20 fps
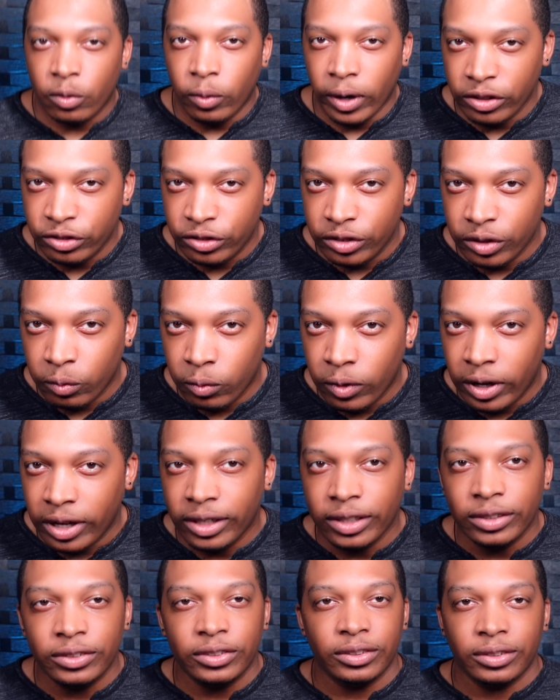question
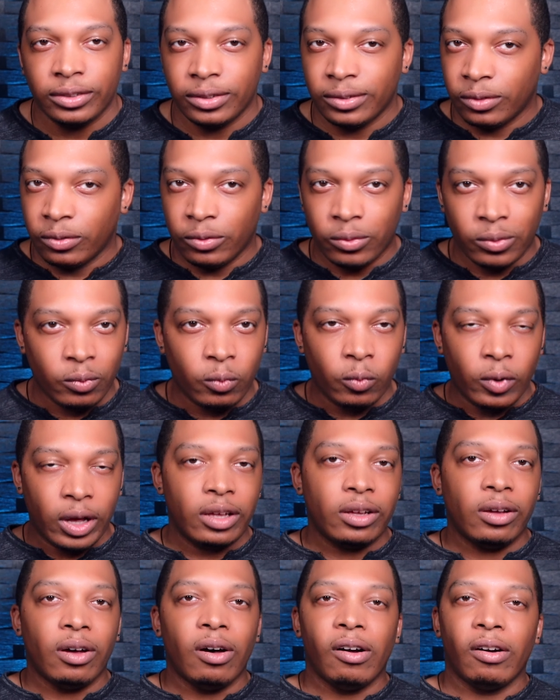was,
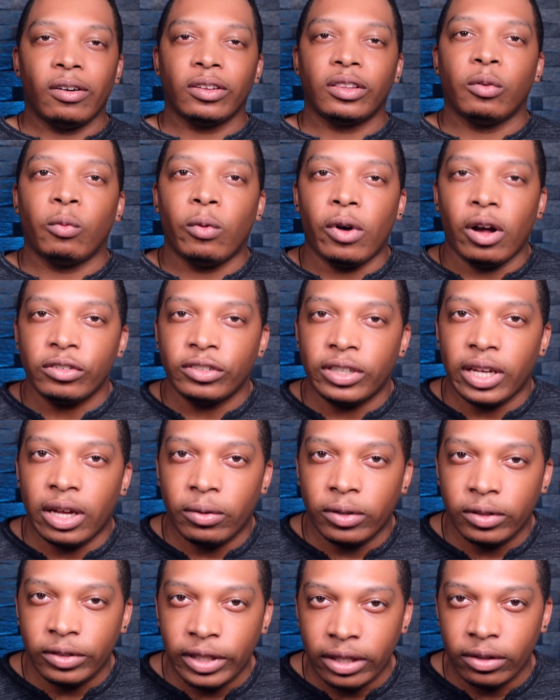what are the
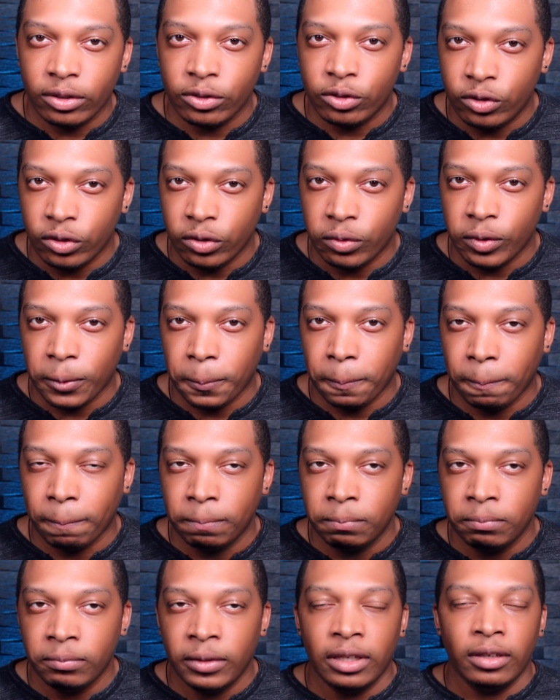Watchtower leaders doing?
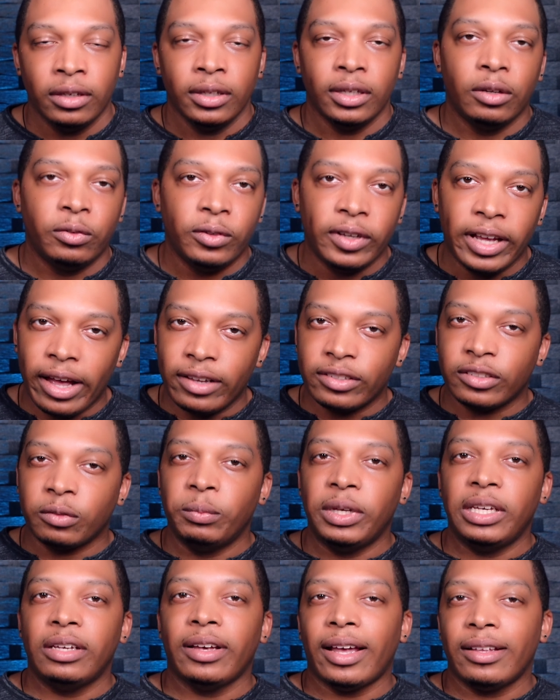And if you ask
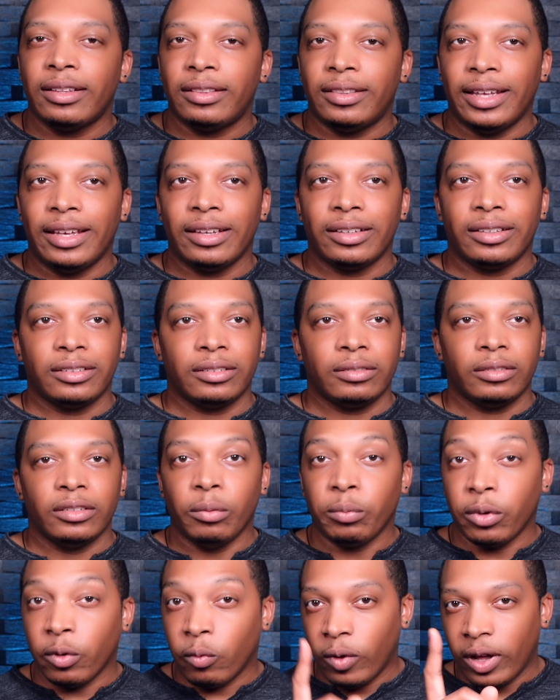me, I think
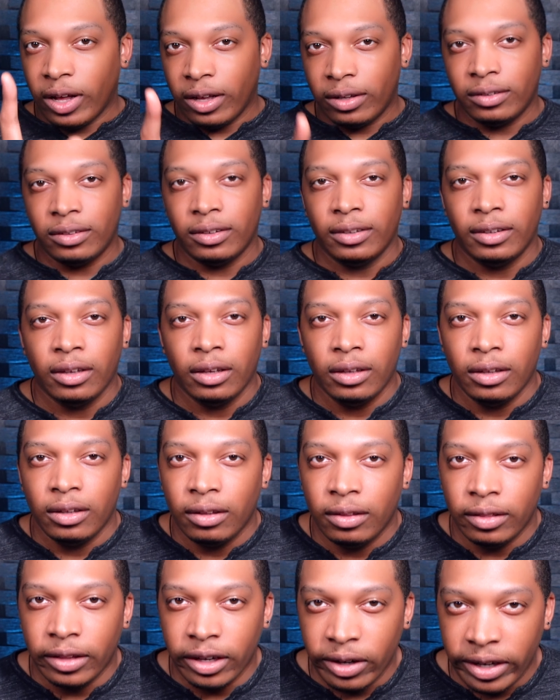number one,
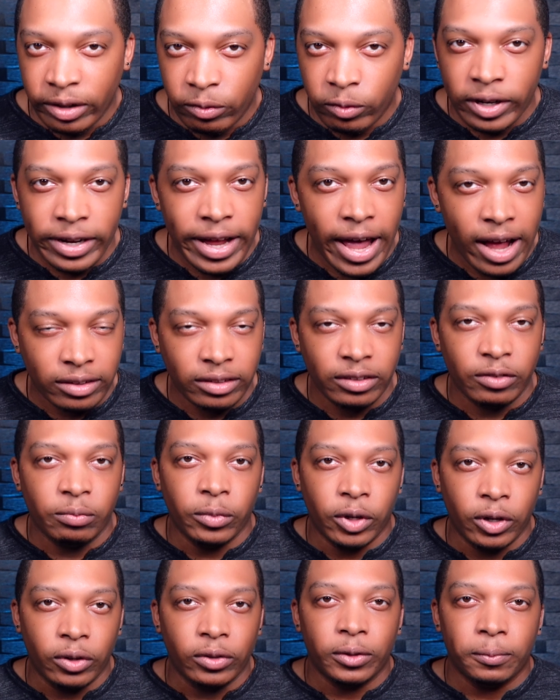they're in reactive
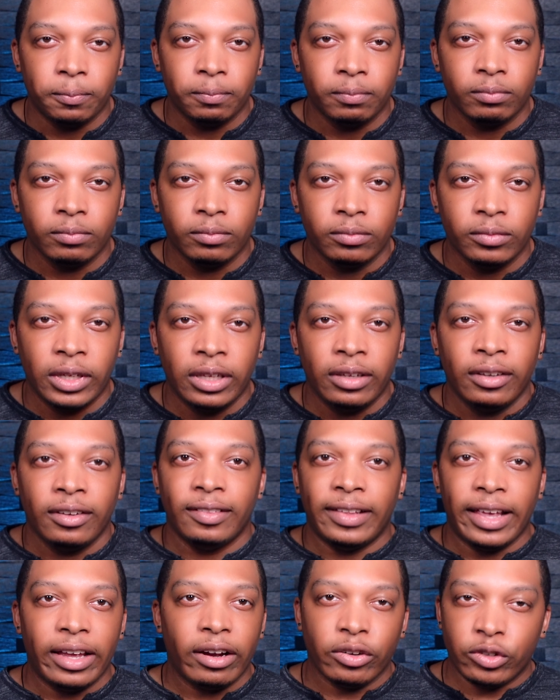mode.
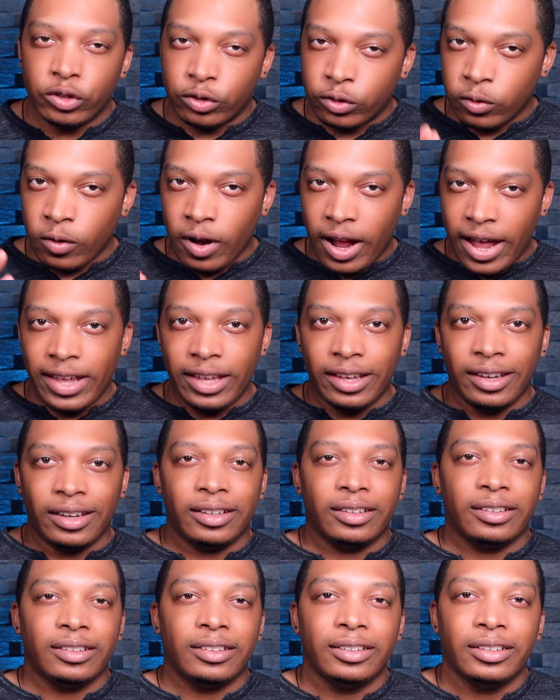They are
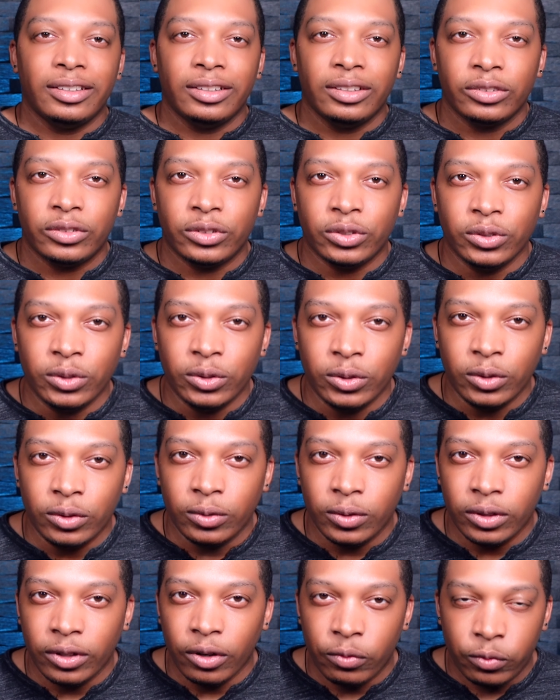trying
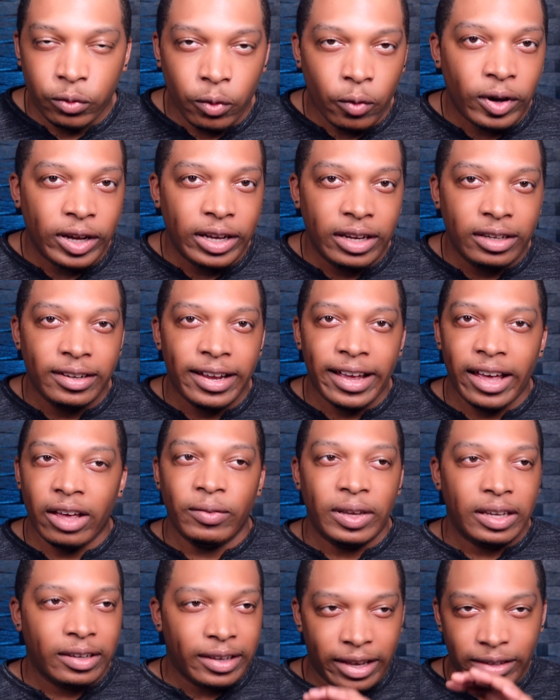to avoid
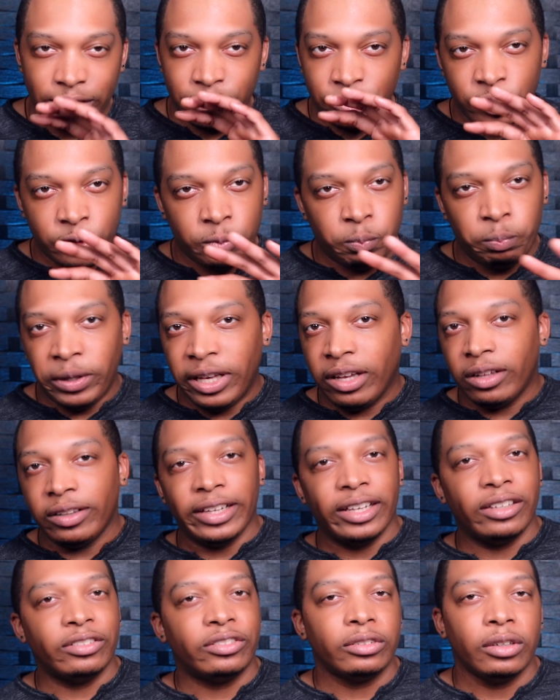having a
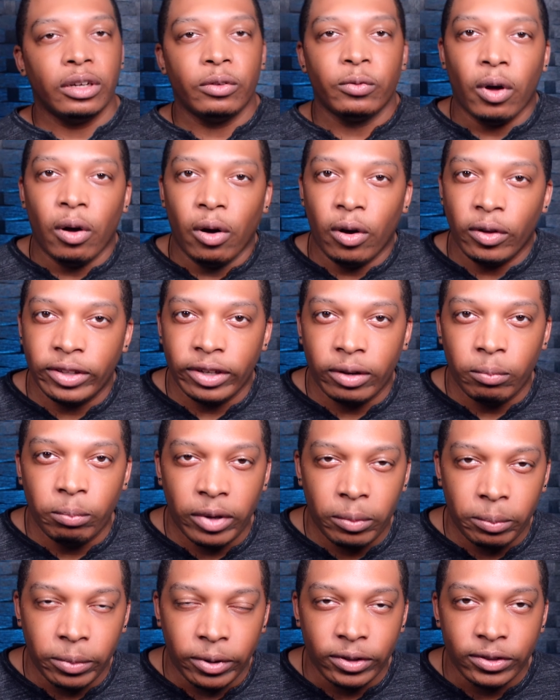spillage of all their
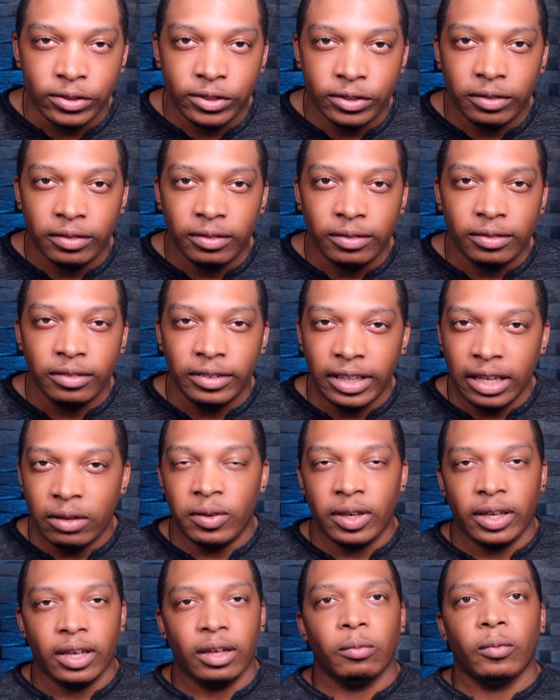members
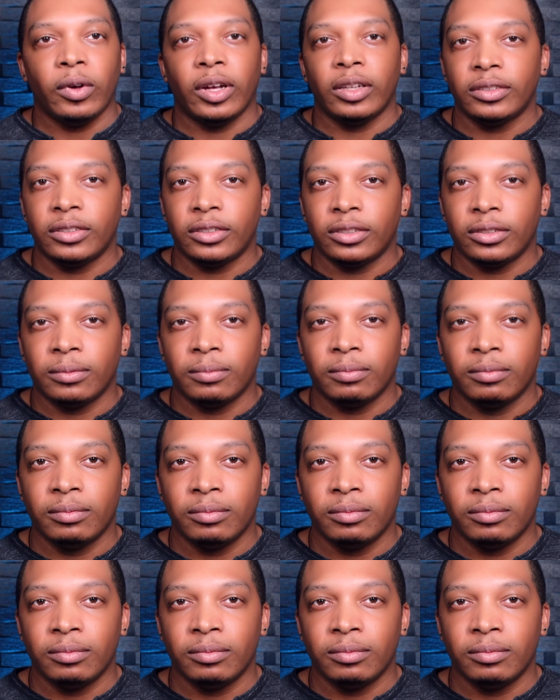leaving at once.